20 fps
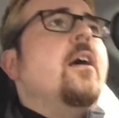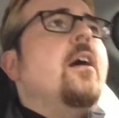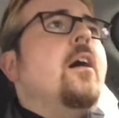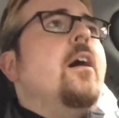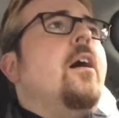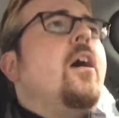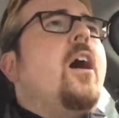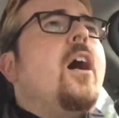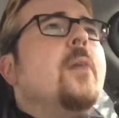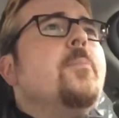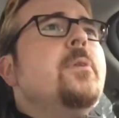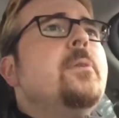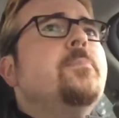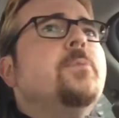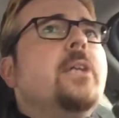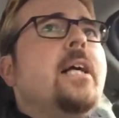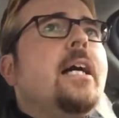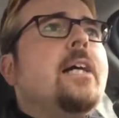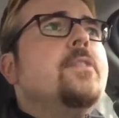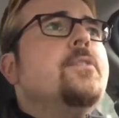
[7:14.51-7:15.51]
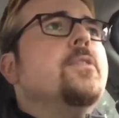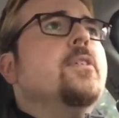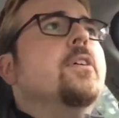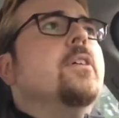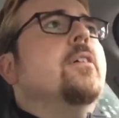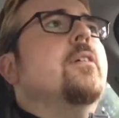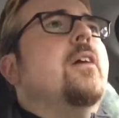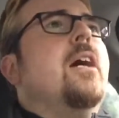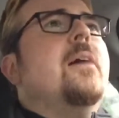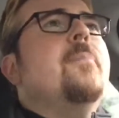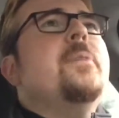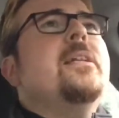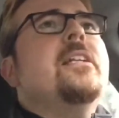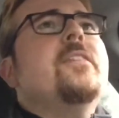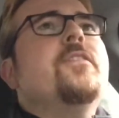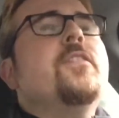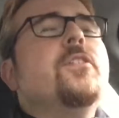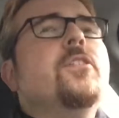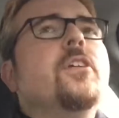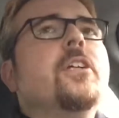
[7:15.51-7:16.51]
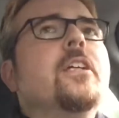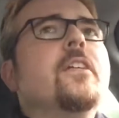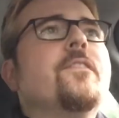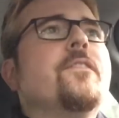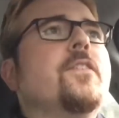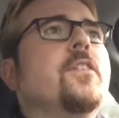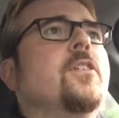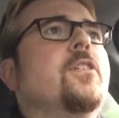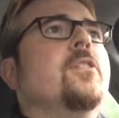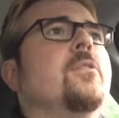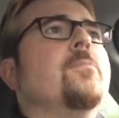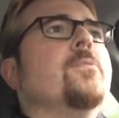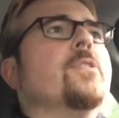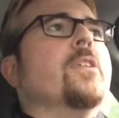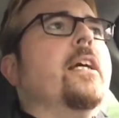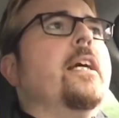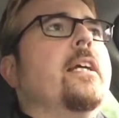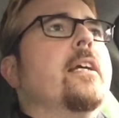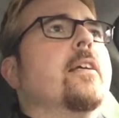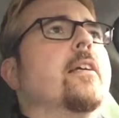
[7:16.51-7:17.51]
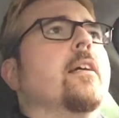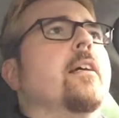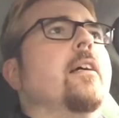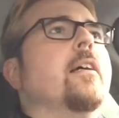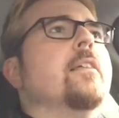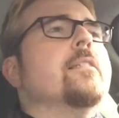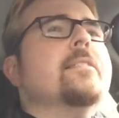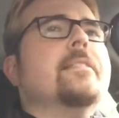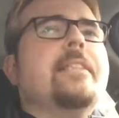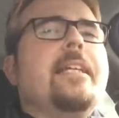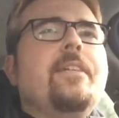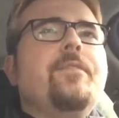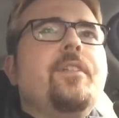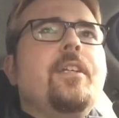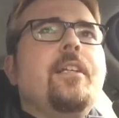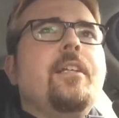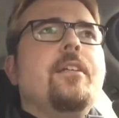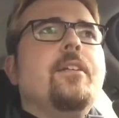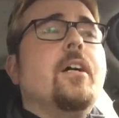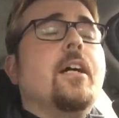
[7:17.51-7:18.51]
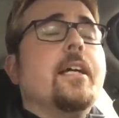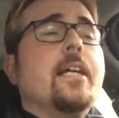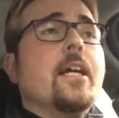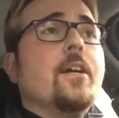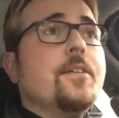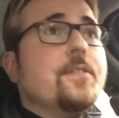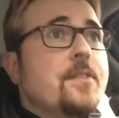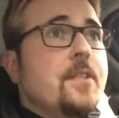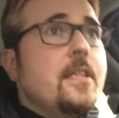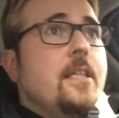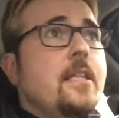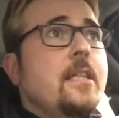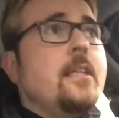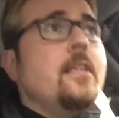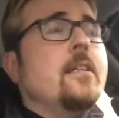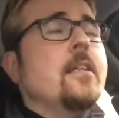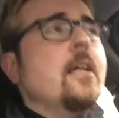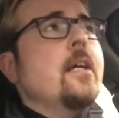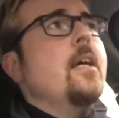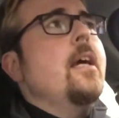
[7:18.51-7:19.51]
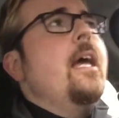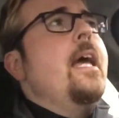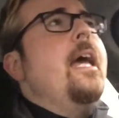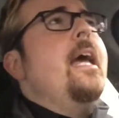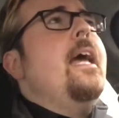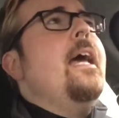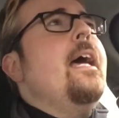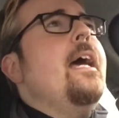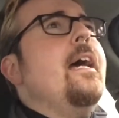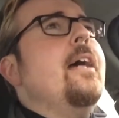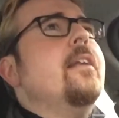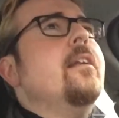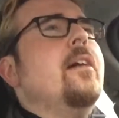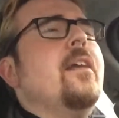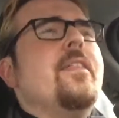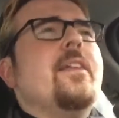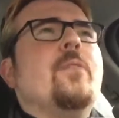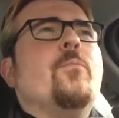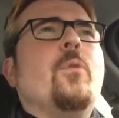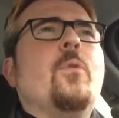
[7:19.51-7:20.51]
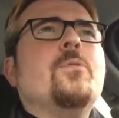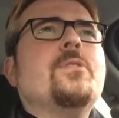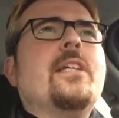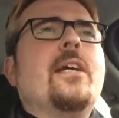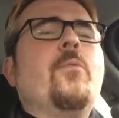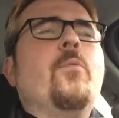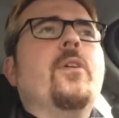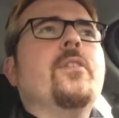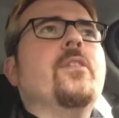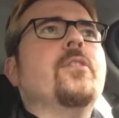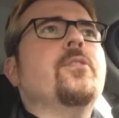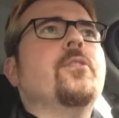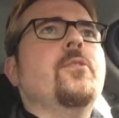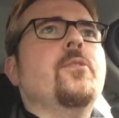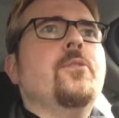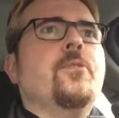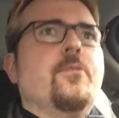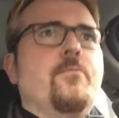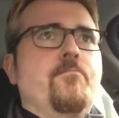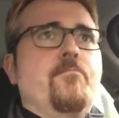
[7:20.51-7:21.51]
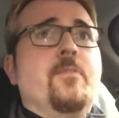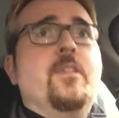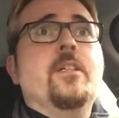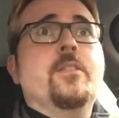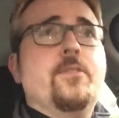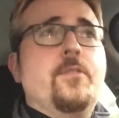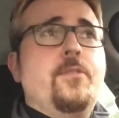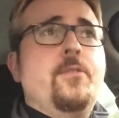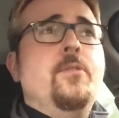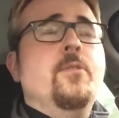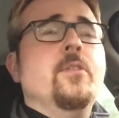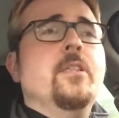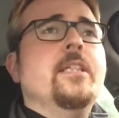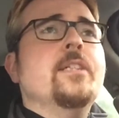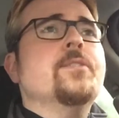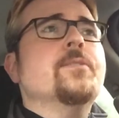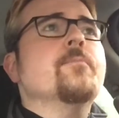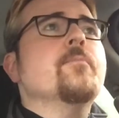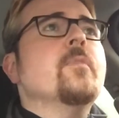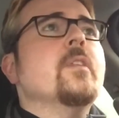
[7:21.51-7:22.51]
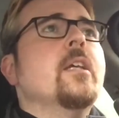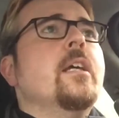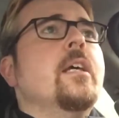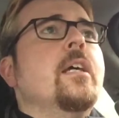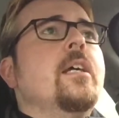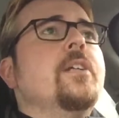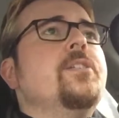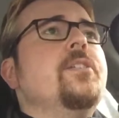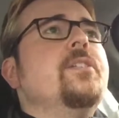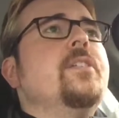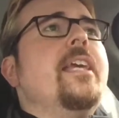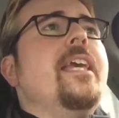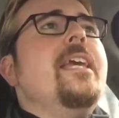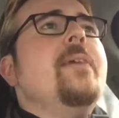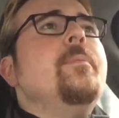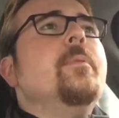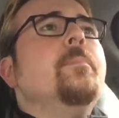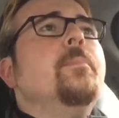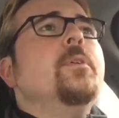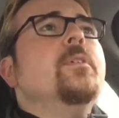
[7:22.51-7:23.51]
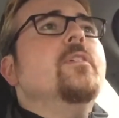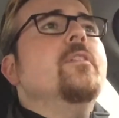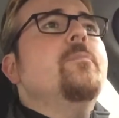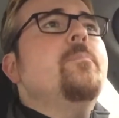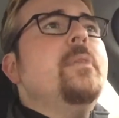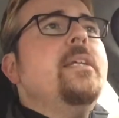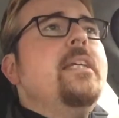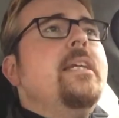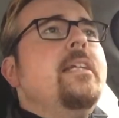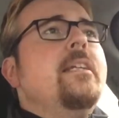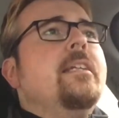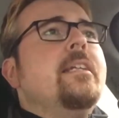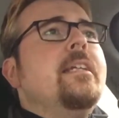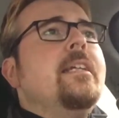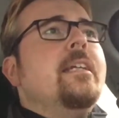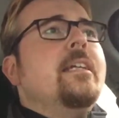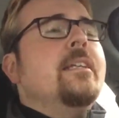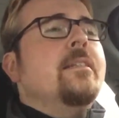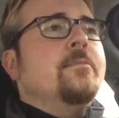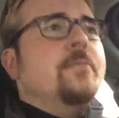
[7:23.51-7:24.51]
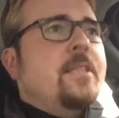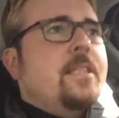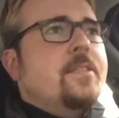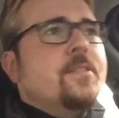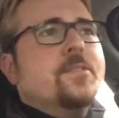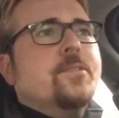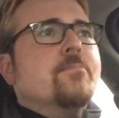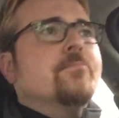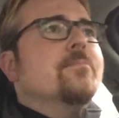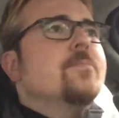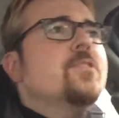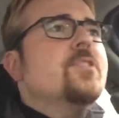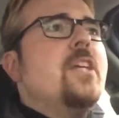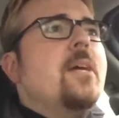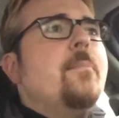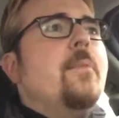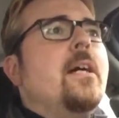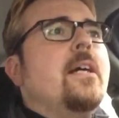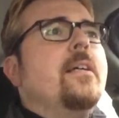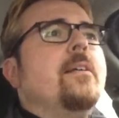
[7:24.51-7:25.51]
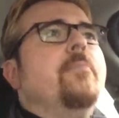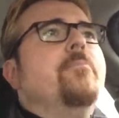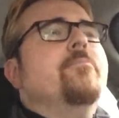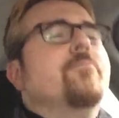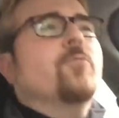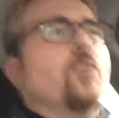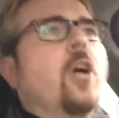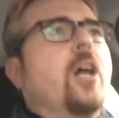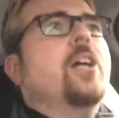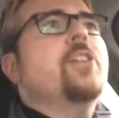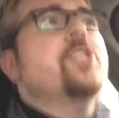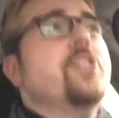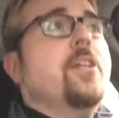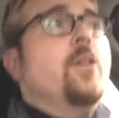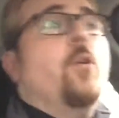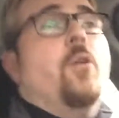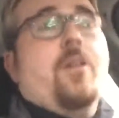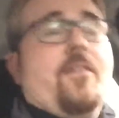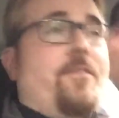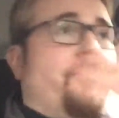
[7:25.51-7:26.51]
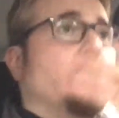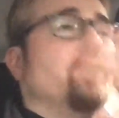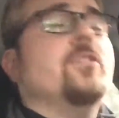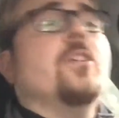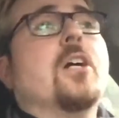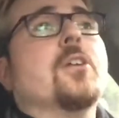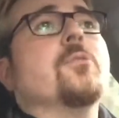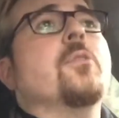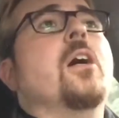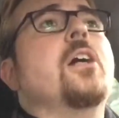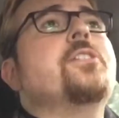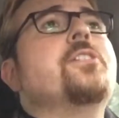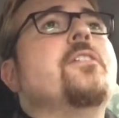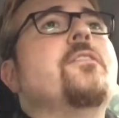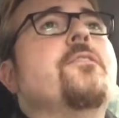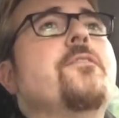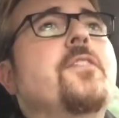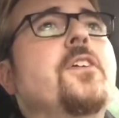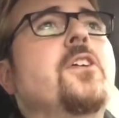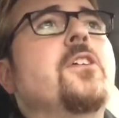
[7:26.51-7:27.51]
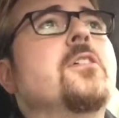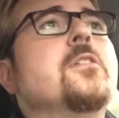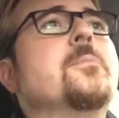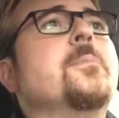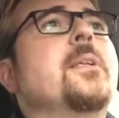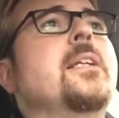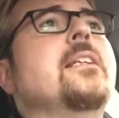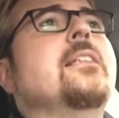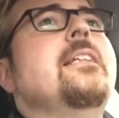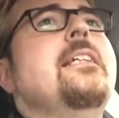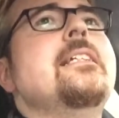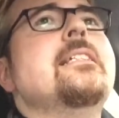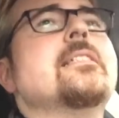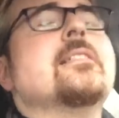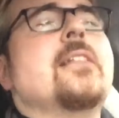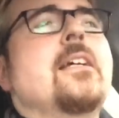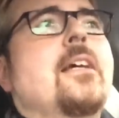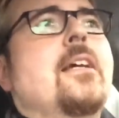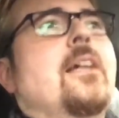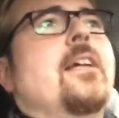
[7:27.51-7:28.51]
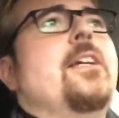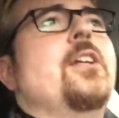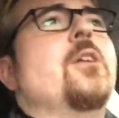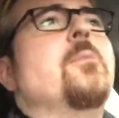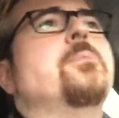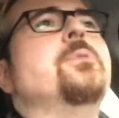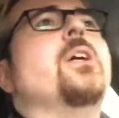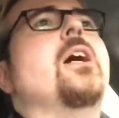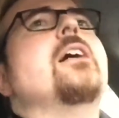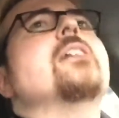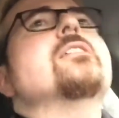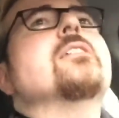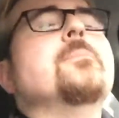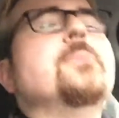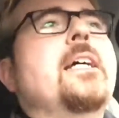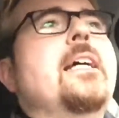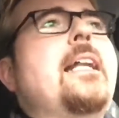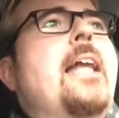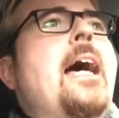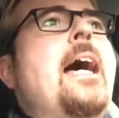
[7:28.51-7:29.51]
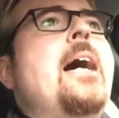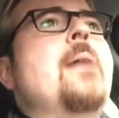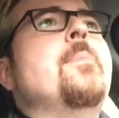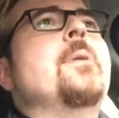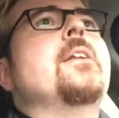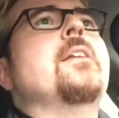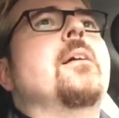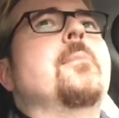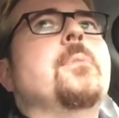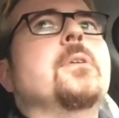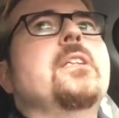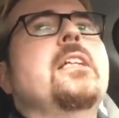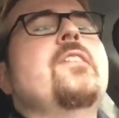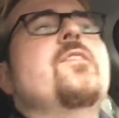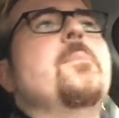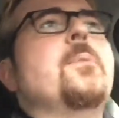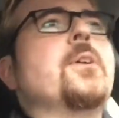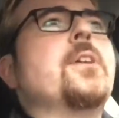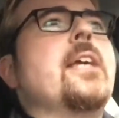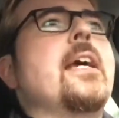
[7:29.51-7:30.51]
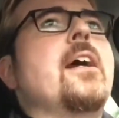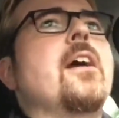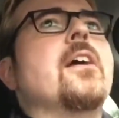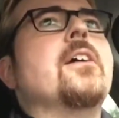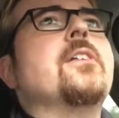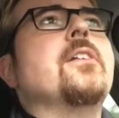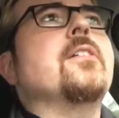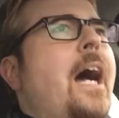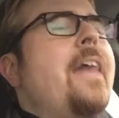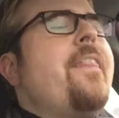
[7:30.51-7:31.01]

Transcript: Aubrey Plaza, I mean, if you look at films like Safety Not Guaranteed, and I think, what was that one, the to-do list, she's capable of being in these semi-raunchy or full-on raunchy films, but at least, you know, plausibly inhabit a believable character.